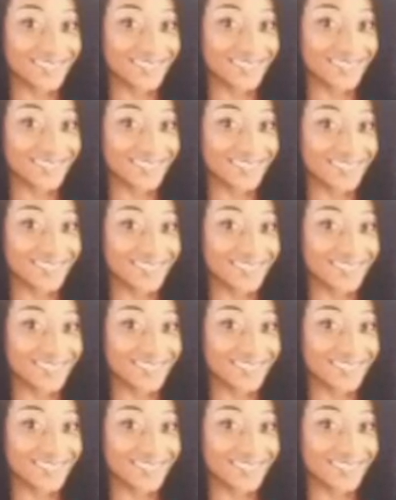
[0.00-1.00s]

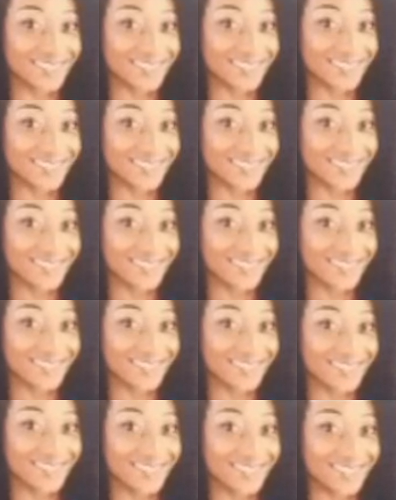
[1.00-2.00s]

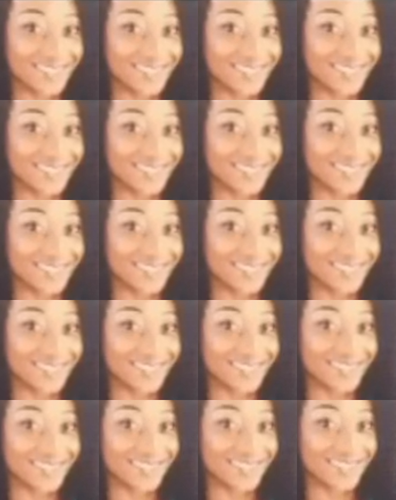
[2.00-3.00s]

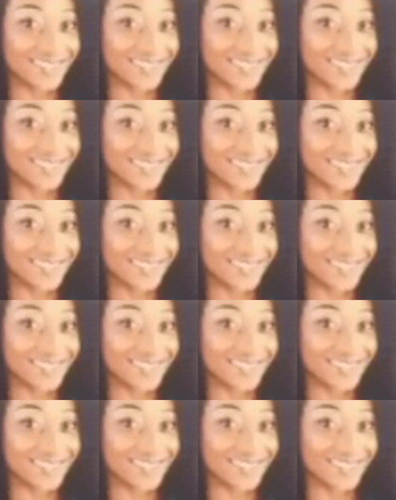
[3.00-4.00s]

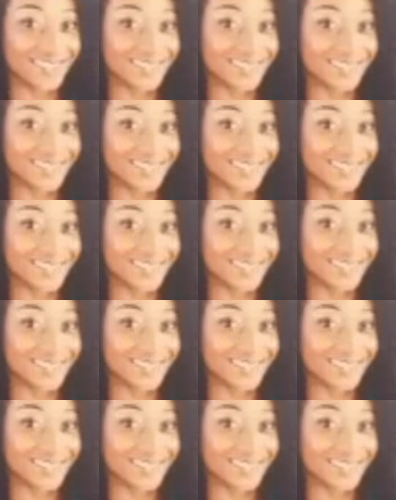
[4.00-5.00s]

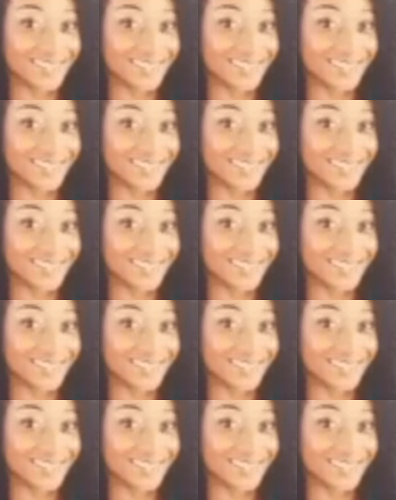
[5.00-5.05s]
(not speaking)